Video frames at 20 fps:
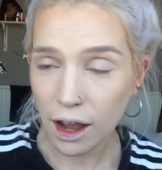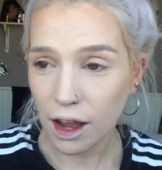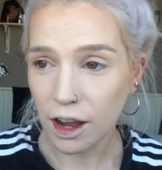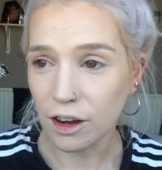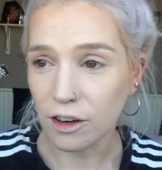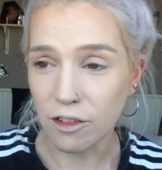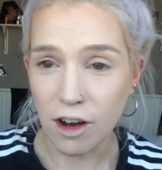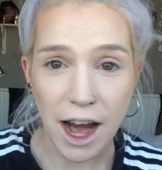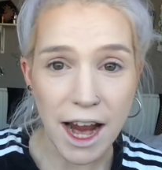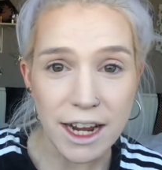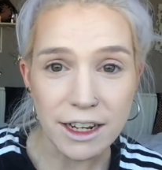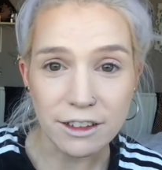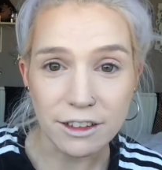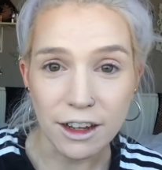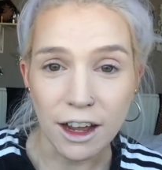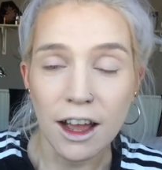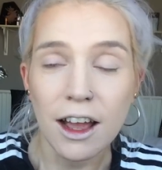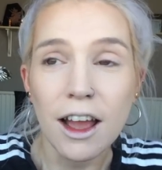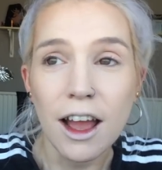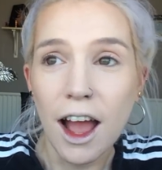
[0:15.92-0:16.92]
are
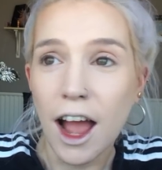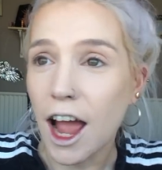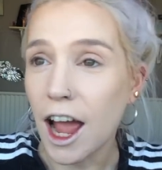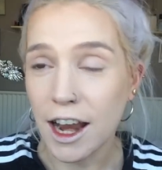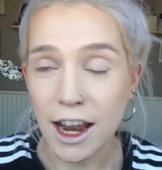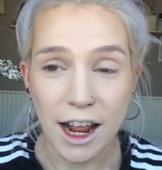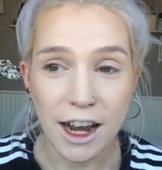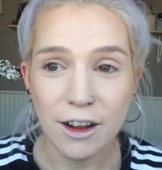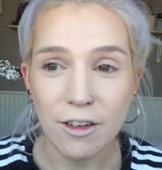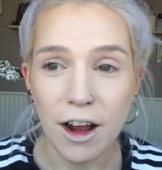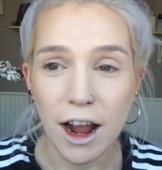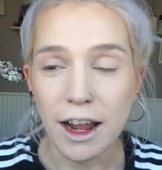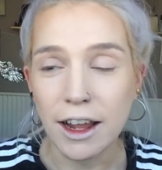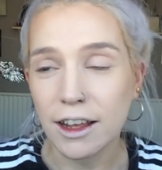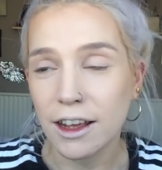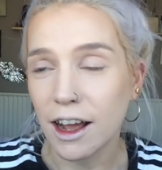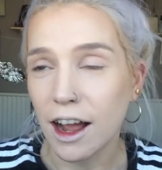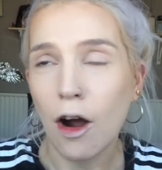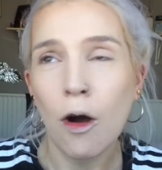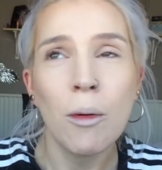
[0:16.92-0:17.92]
great. And
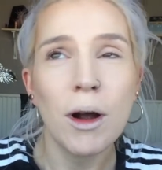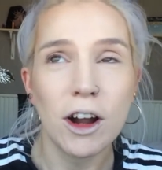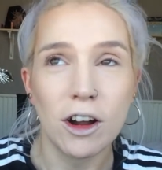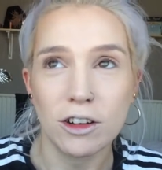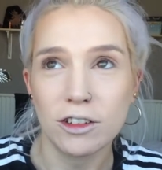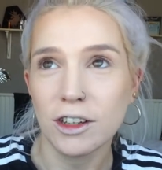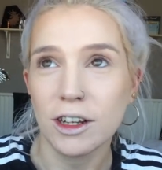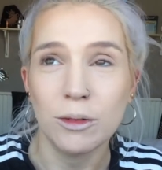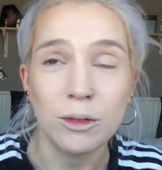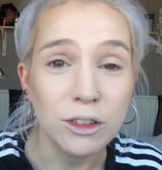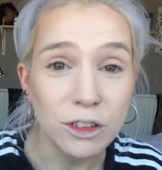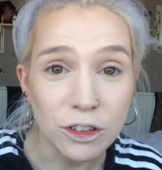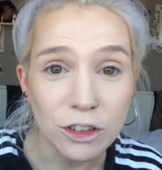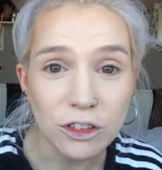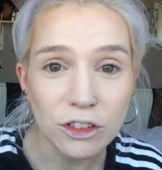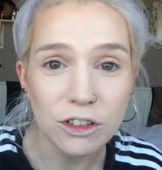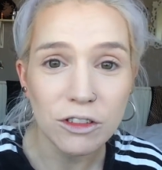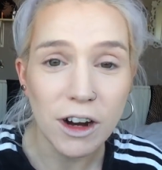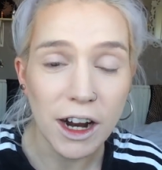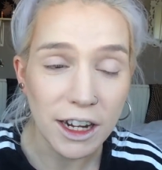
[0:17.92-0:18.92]
anyway, oh my gosh, it was
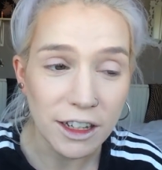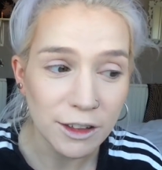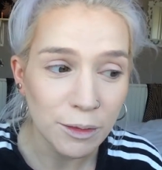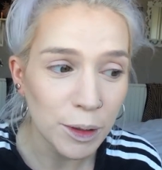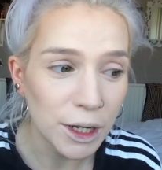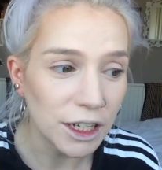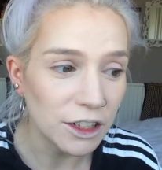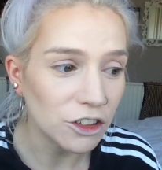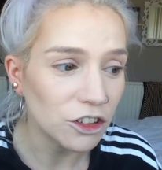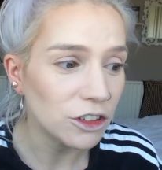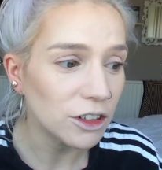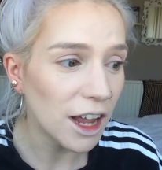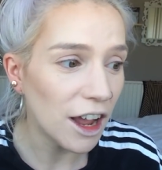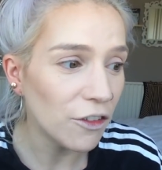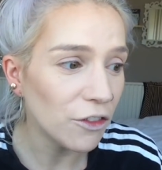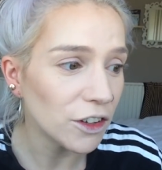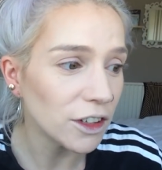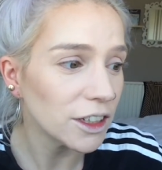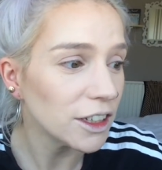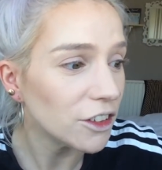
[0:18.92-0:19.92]
such a great speech.
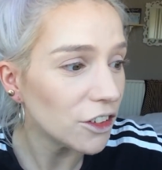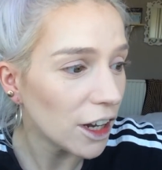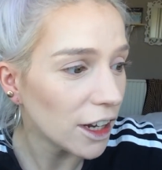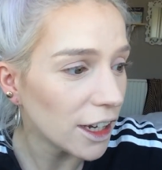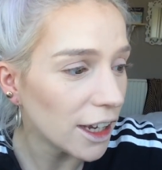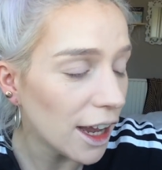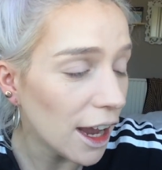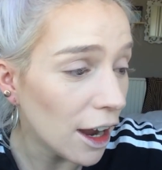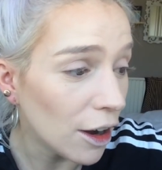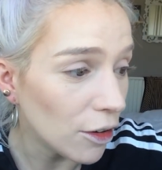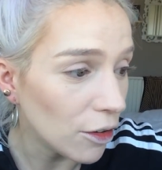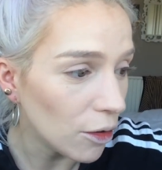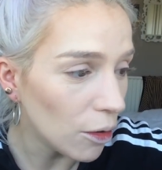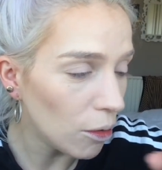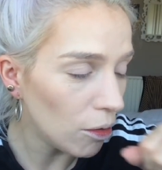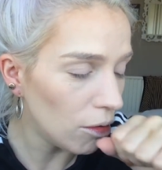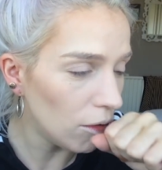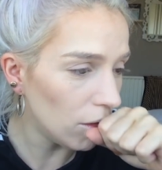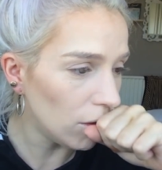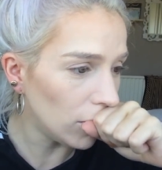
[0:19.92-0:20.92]
Definitely check it out.
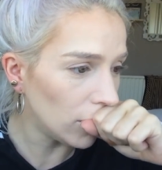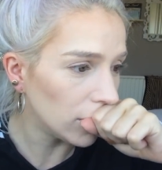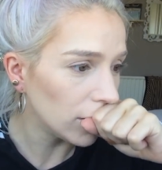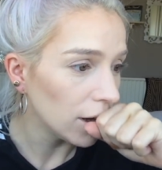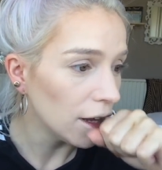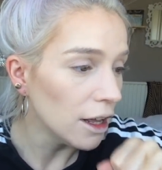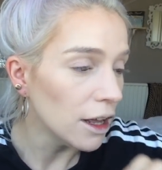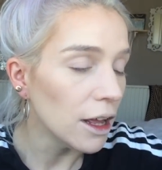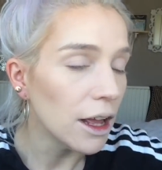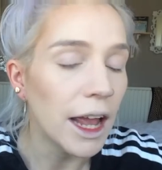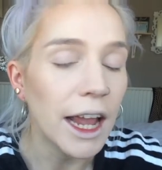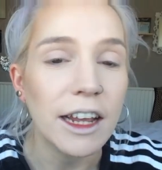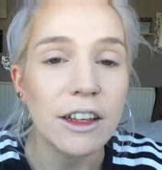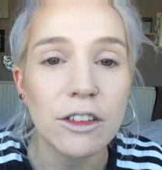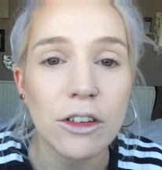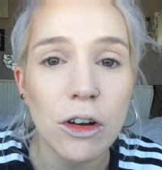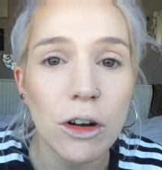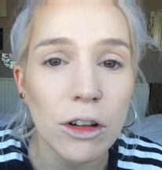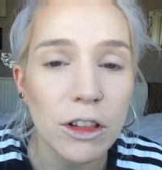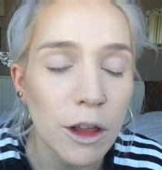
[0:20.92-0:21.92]

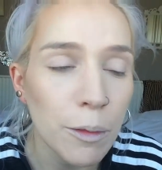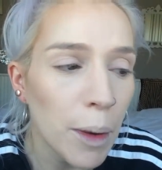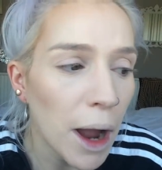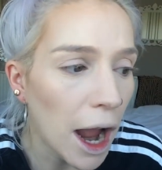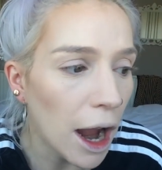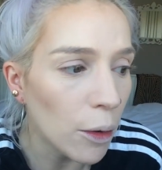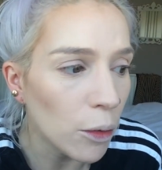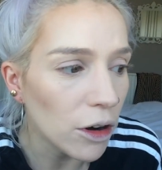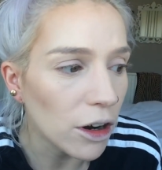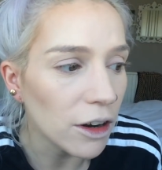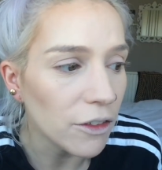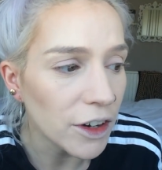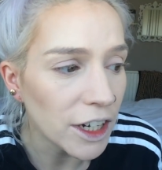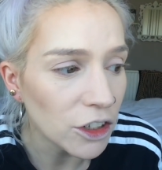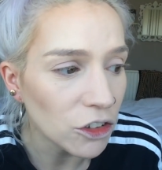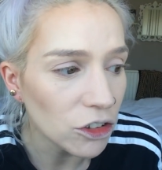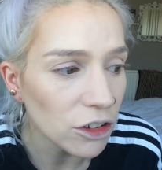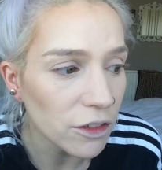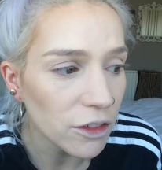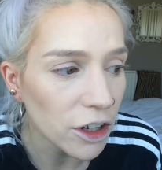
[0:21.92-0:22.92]
It's called The Power of
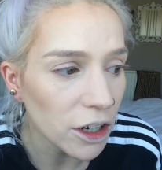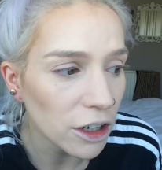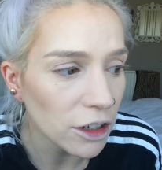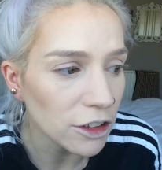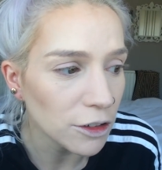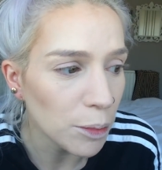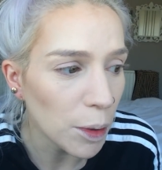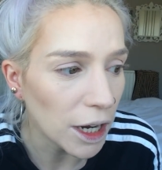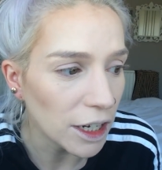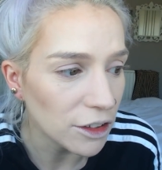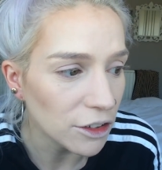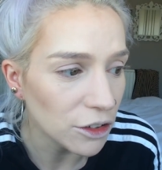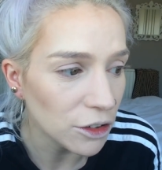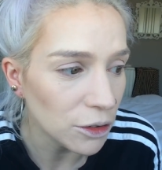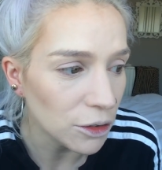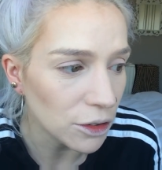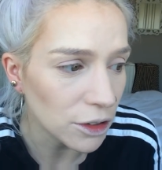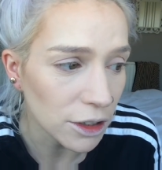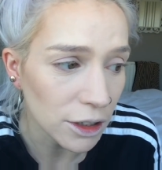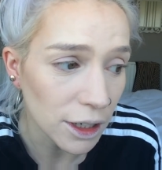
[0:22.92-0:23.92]
Introverts by
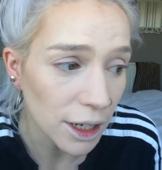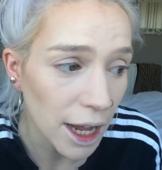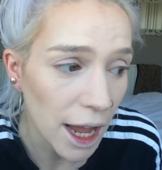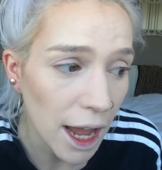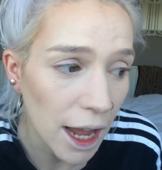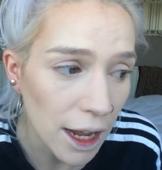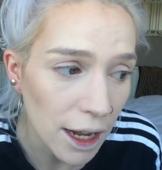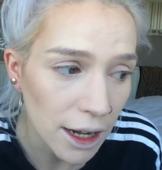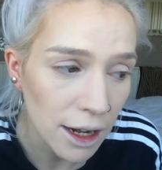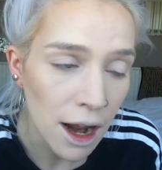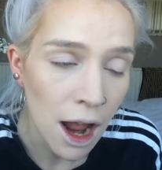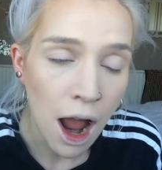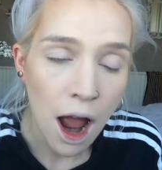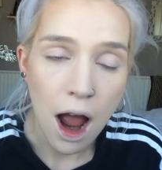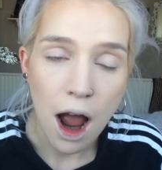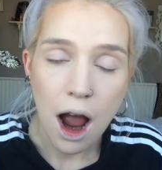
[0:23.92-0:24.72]
Susan Cain.